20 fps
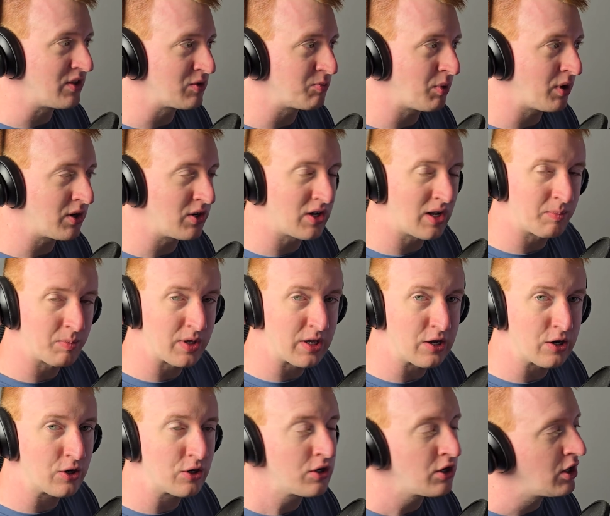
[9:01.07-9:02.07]
button up
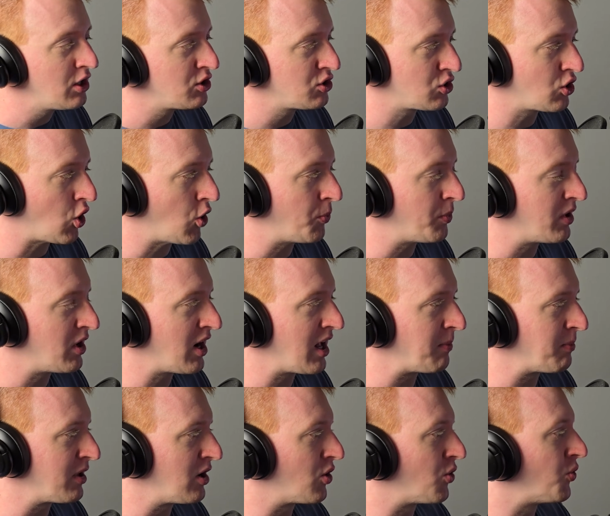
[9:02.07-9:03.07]
here to open it
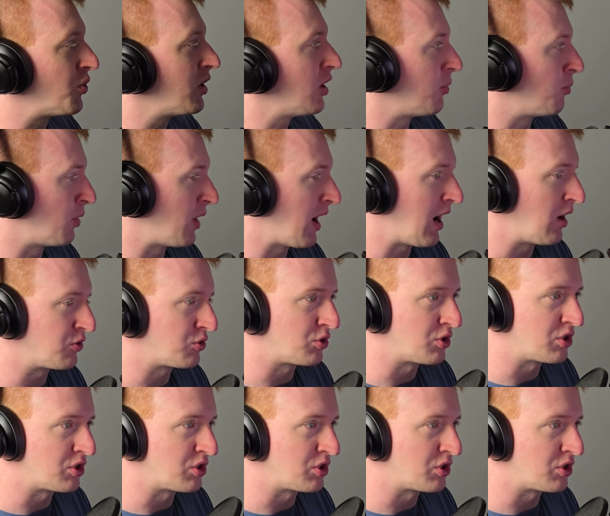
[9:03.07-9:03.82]
up in a real browser to